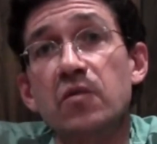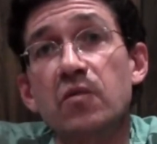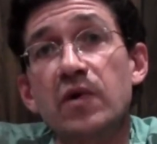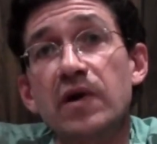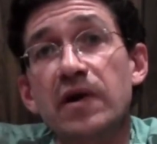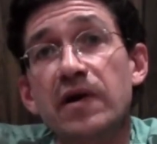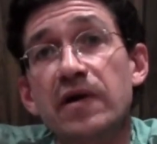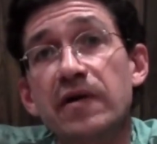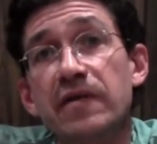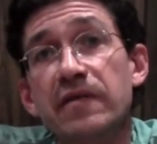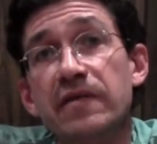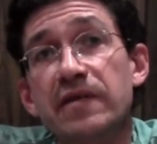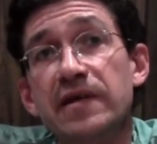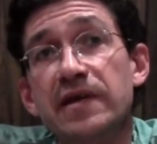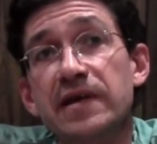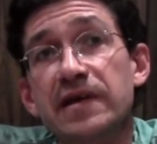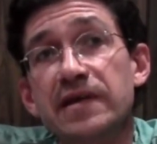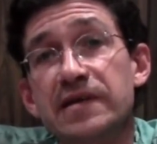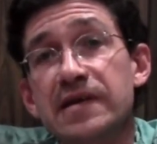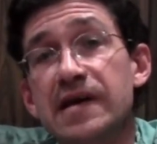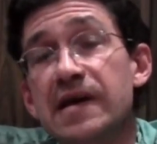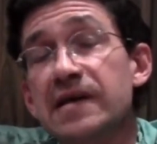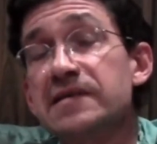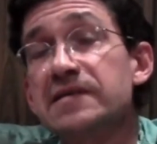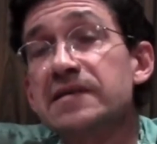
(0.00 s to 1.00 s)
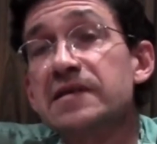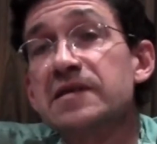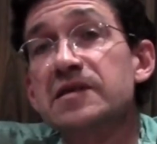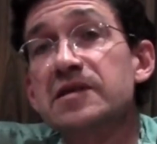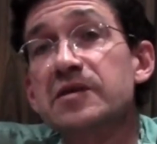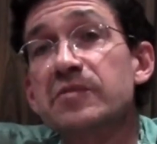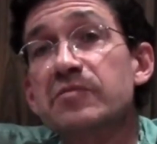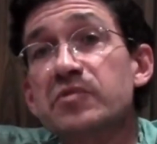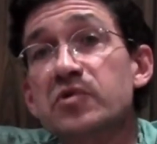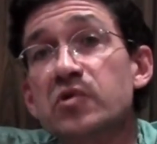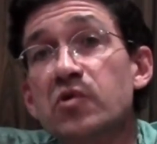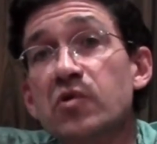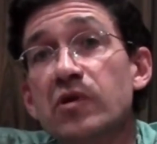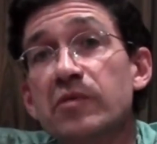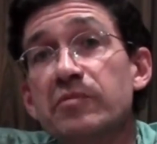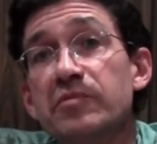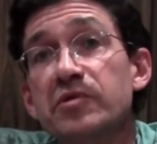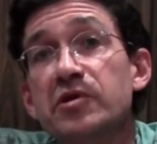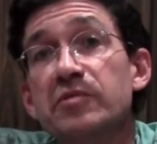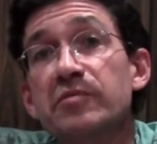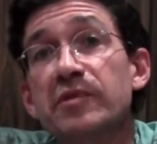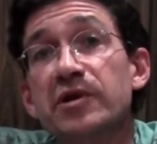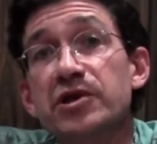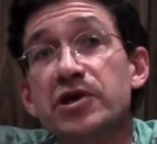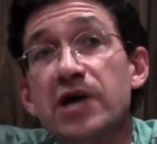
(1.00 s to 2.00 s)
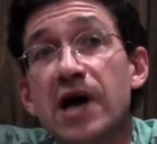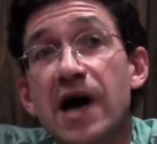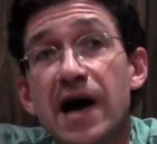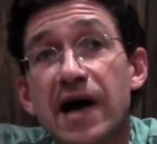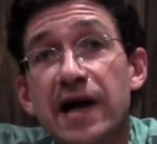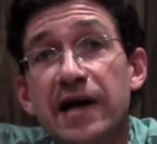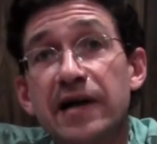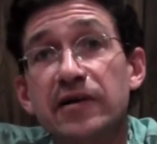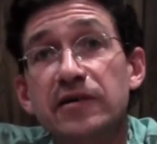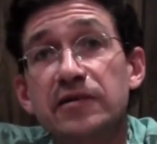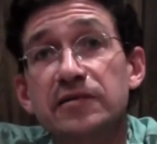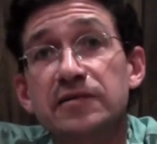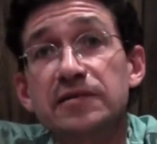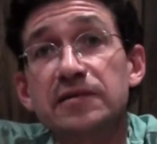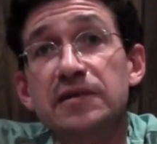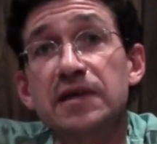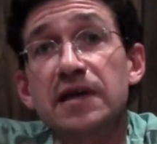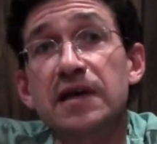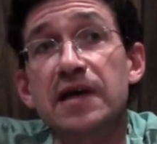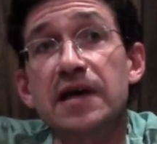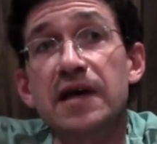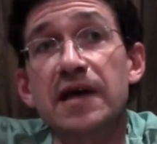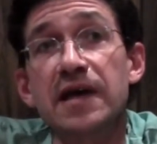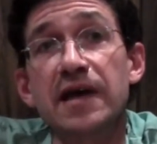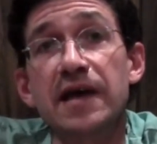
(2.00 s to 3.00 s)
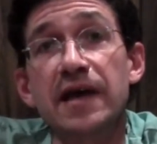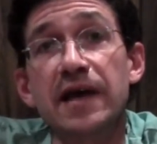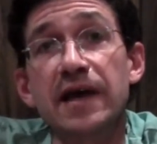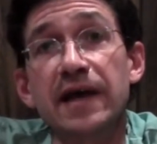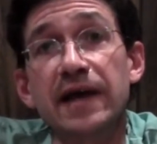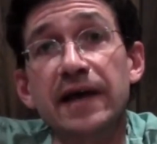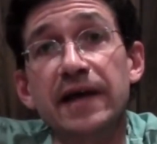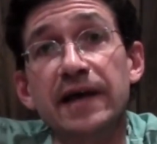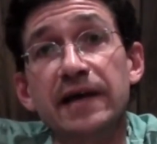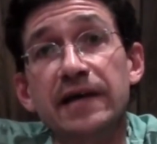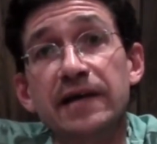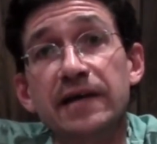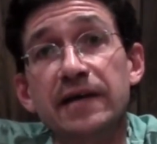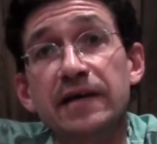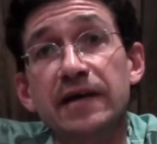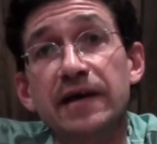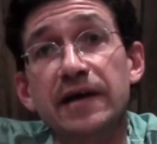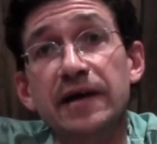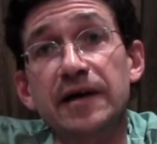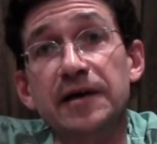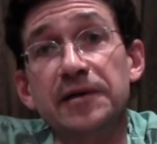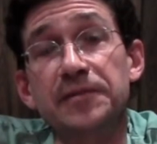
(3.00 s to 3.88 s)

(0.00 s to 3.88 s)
where the intestines absorb too much iron, and